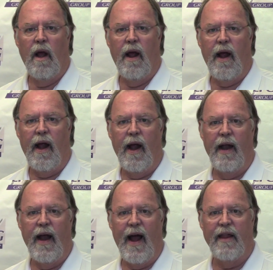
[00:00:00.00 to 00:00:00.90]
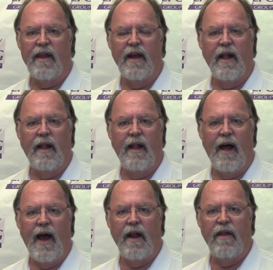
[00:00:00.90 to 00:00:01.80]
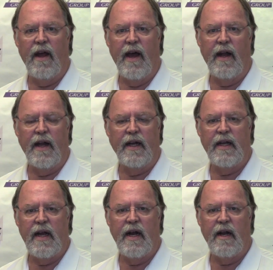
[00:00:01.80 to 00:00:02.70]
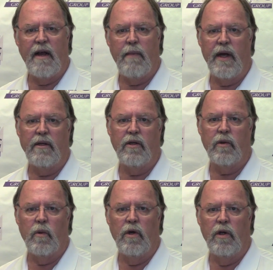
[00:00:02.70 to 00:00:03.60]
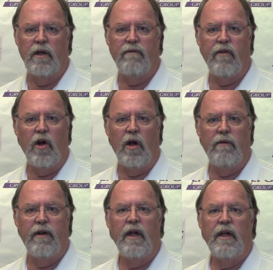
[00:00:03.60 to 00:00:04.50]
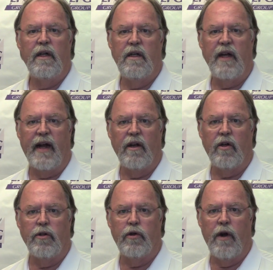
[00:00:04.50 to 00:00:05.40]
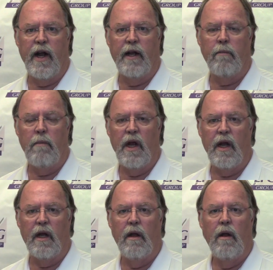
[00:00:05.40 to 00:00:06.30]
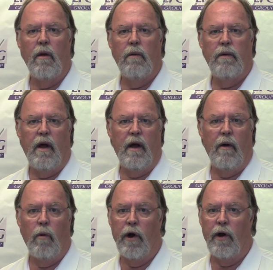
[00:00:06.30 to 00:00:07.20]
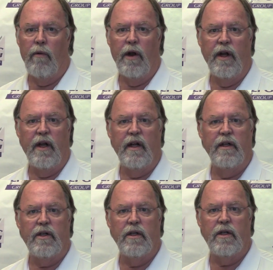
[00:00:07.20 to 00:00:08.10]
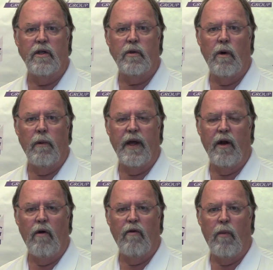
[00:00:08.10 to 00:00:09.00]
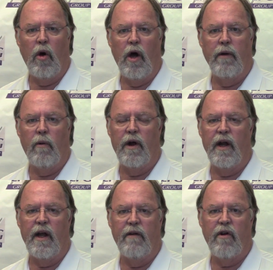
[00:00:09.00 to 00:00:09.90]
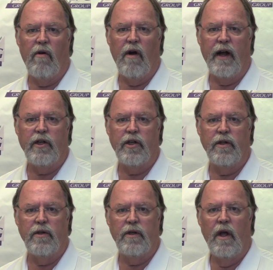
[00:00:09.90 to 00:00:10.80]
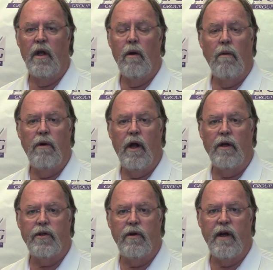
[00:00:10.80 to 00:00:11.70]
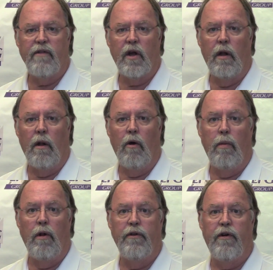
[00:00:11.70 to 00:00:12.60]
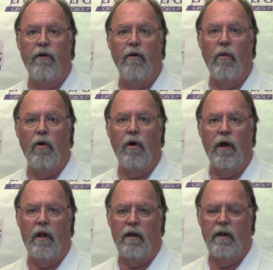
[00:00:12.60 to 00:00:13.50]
And I think a lot of that on a day to day basis will involve technical trading, meaning uh, we're going to run into instances where we get overbought, we're going to have corrections. We also have the global turmoil.